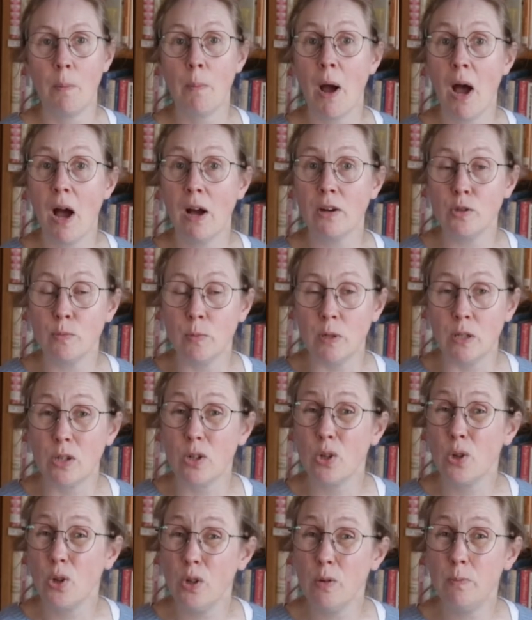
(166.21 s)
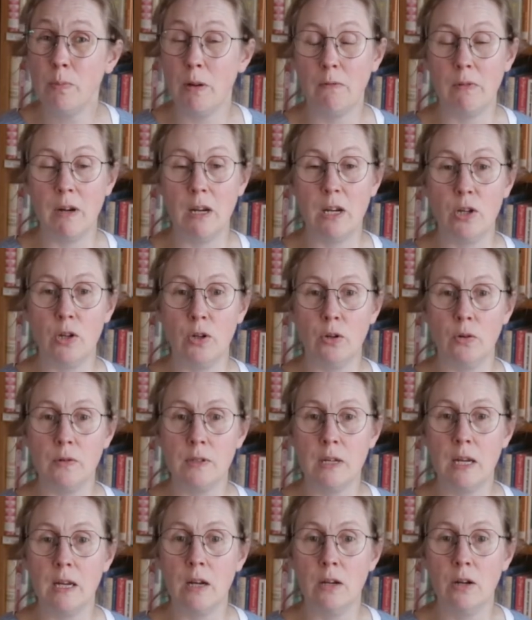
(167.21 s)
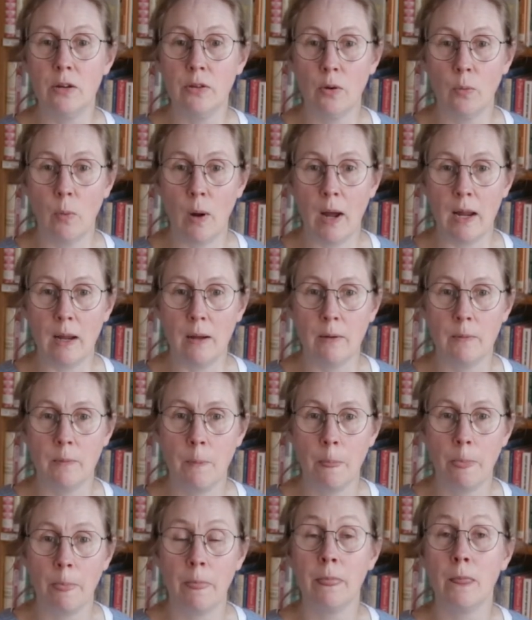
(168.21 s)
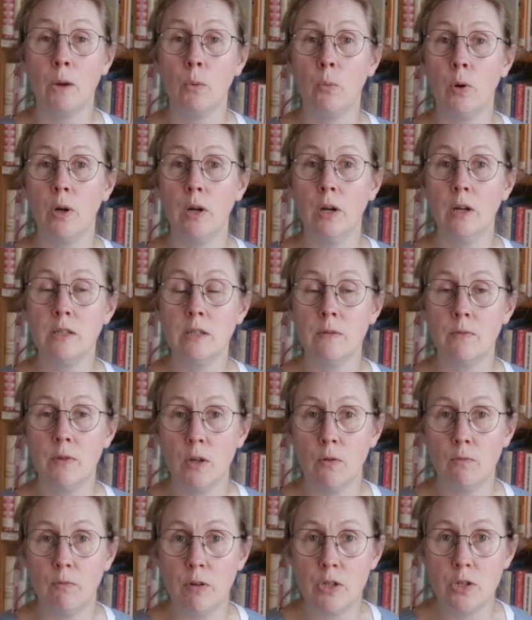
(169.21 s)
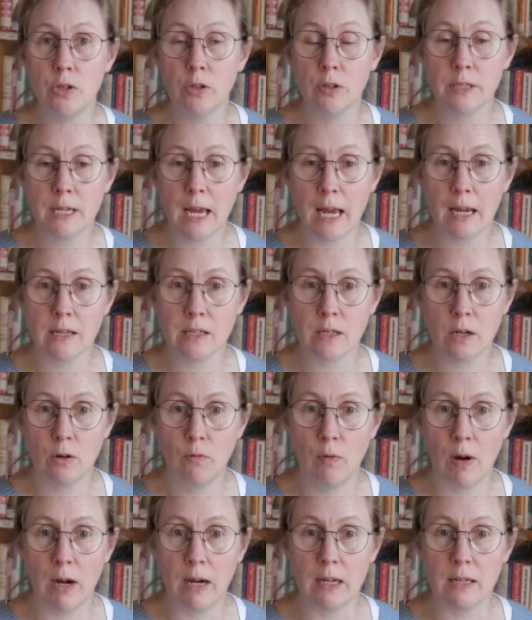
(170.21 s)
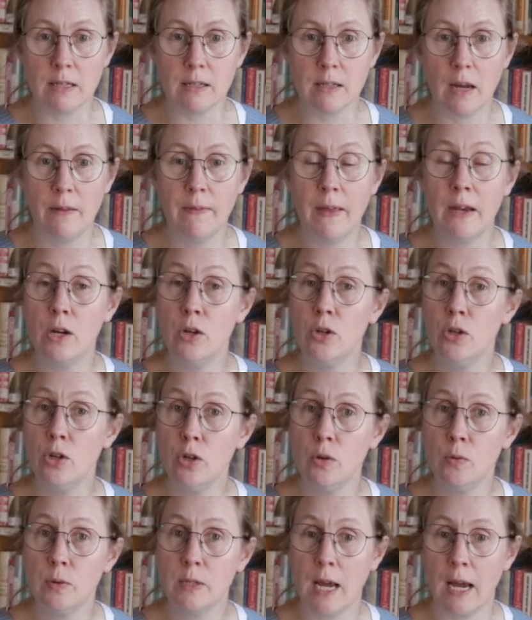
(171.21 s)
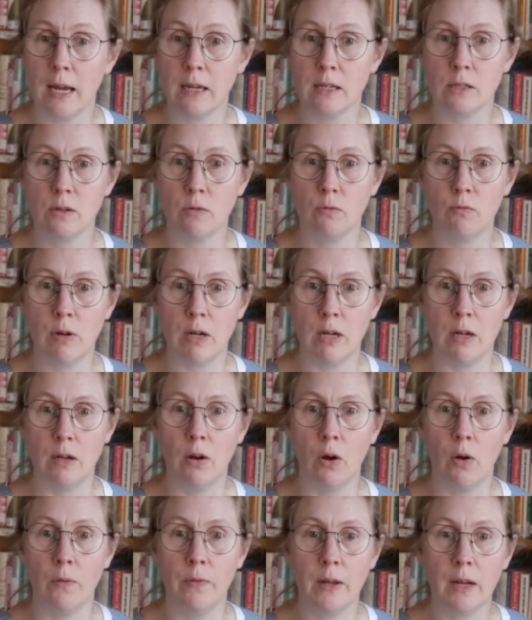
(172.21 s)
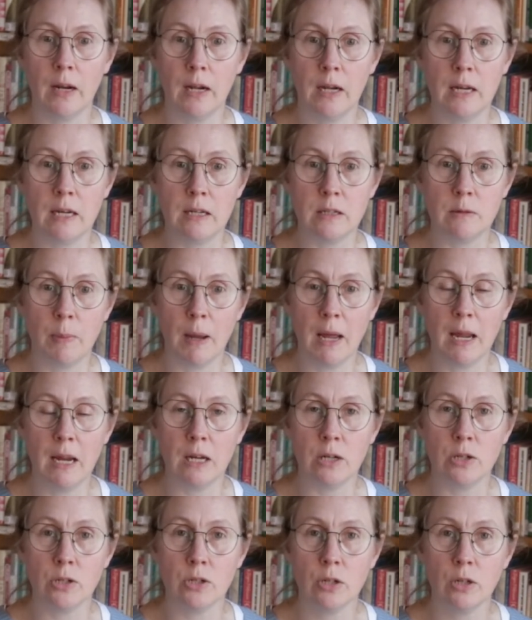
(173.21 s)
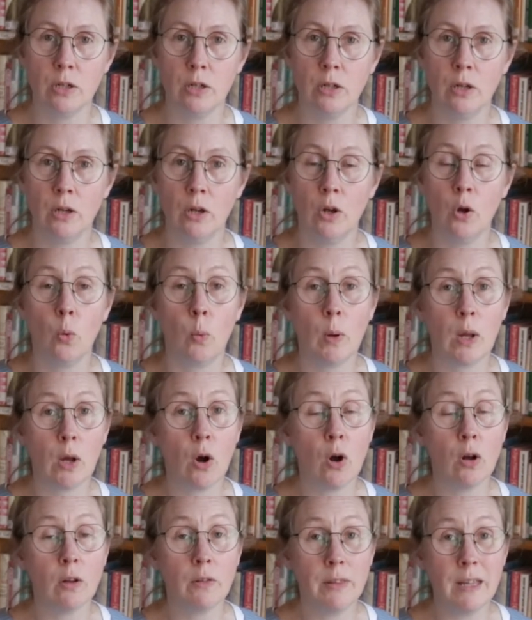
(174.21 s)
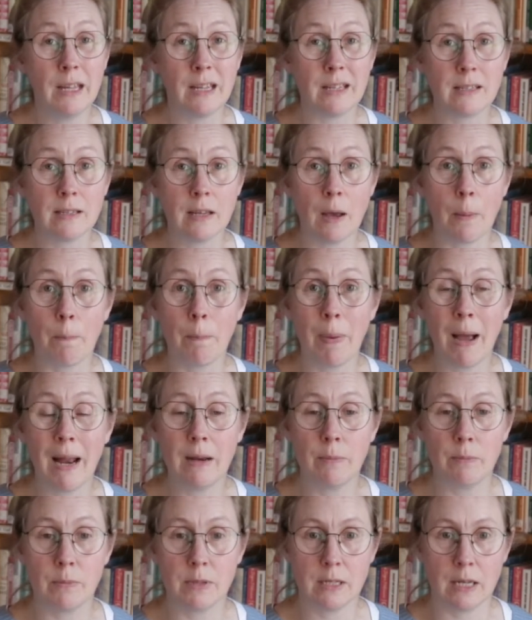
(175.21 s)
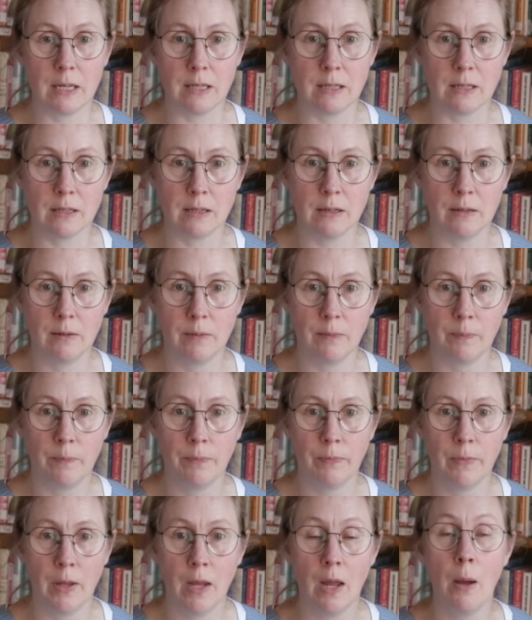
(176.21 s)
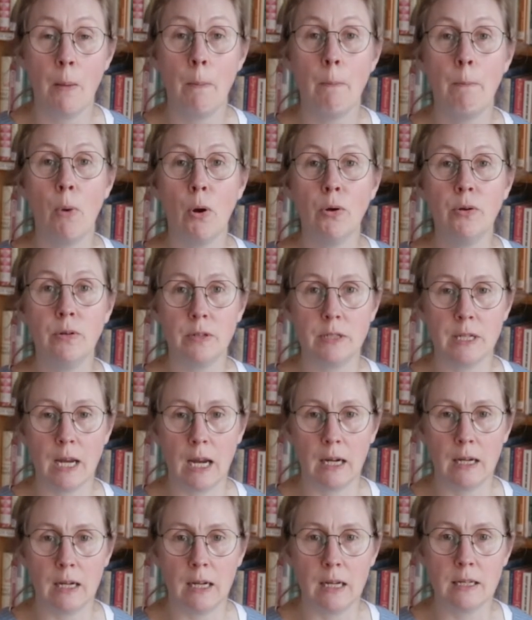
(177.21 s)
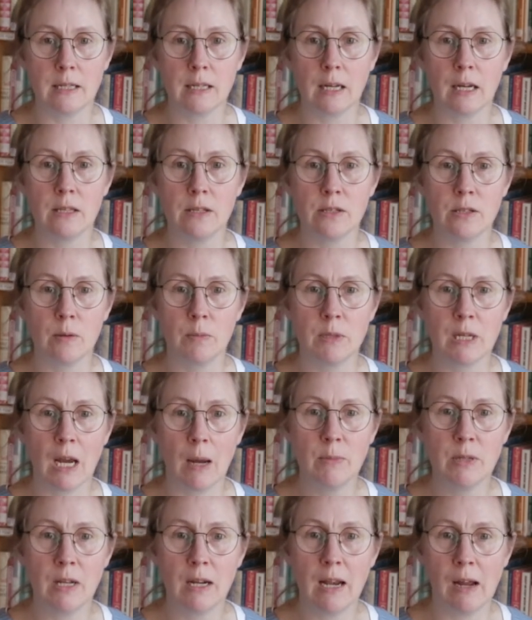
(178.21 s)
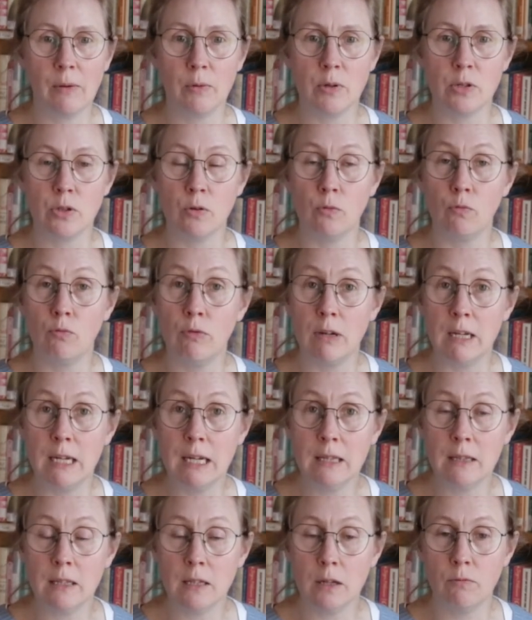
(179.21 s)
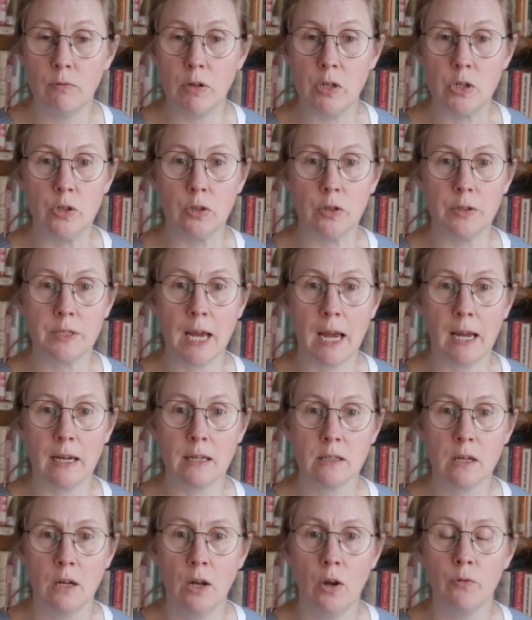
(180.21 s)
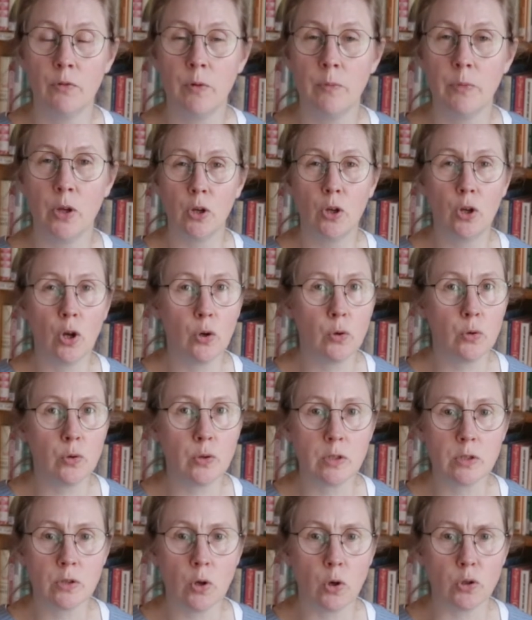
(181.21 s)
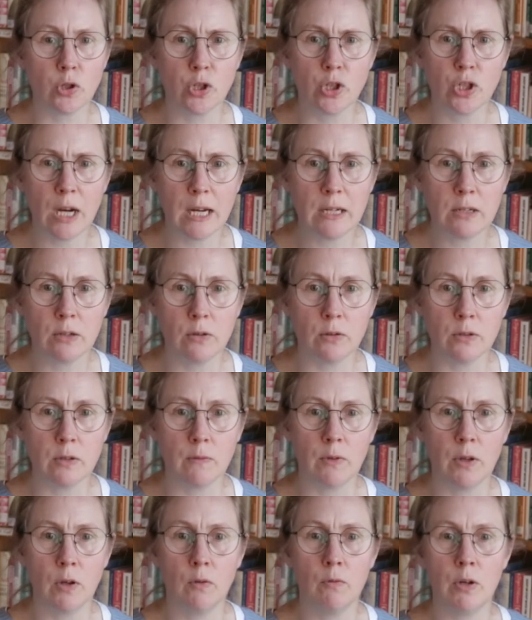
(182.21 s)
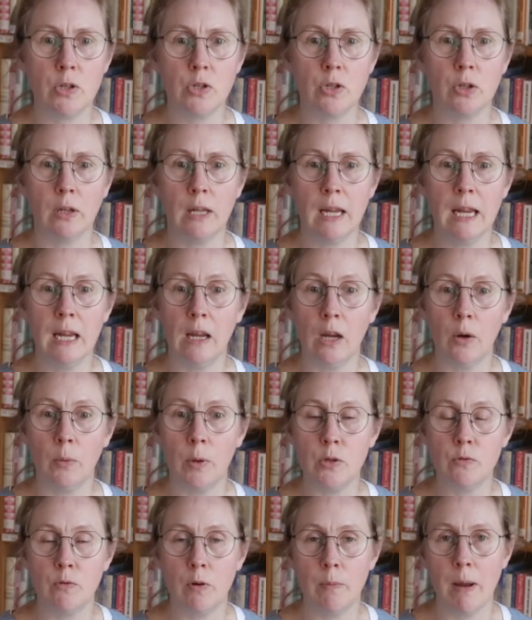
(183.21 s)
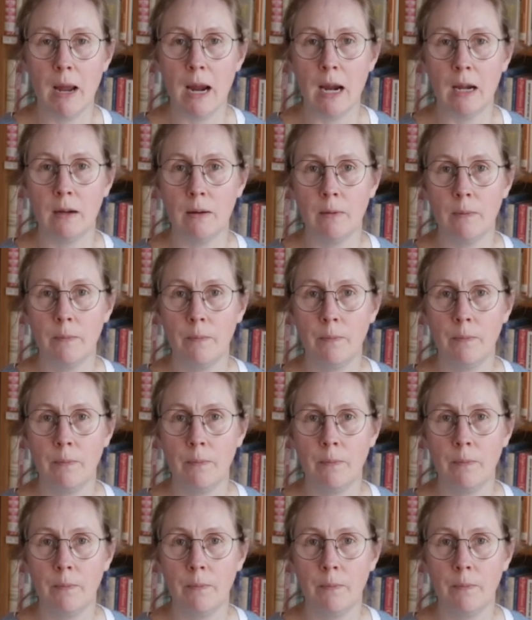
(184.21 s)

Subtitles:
Parchment could be reused in another way, the words of the original text erased and then a new text written on the cleaned page. We call this a palimpsest. Modern techniques can sometimes allow us to read the original text from ghosts or shadows of the original ink which remain.